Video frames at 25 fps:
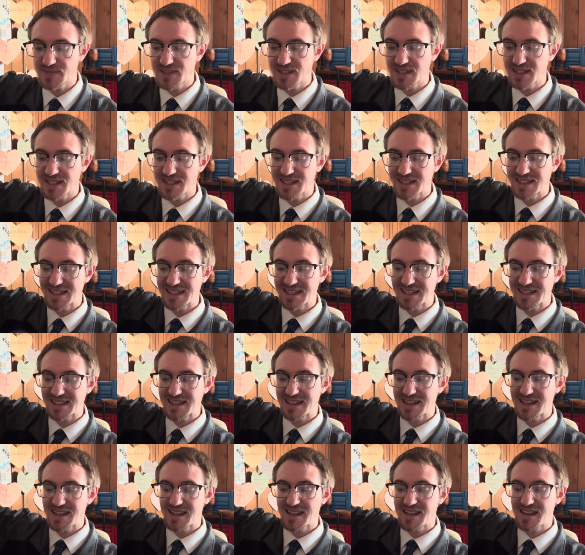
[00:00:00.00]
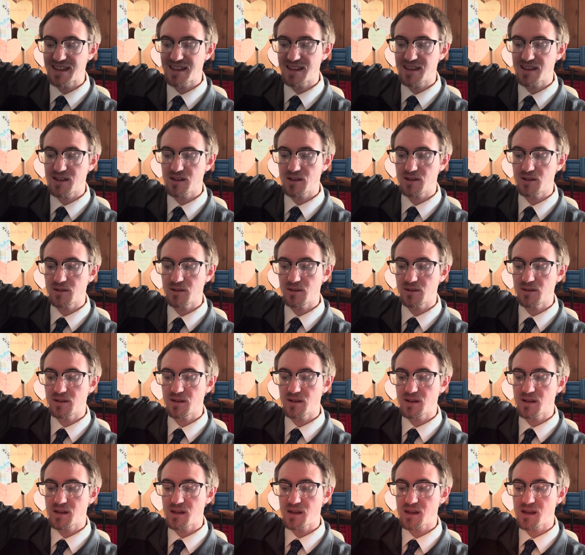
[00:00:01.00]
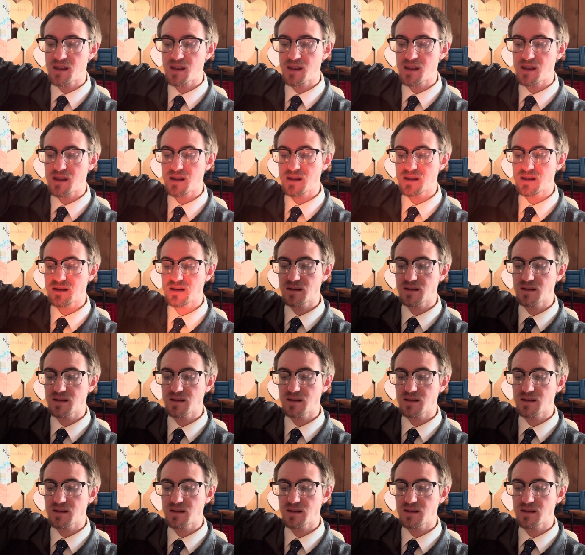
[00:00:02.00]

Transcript: (silence)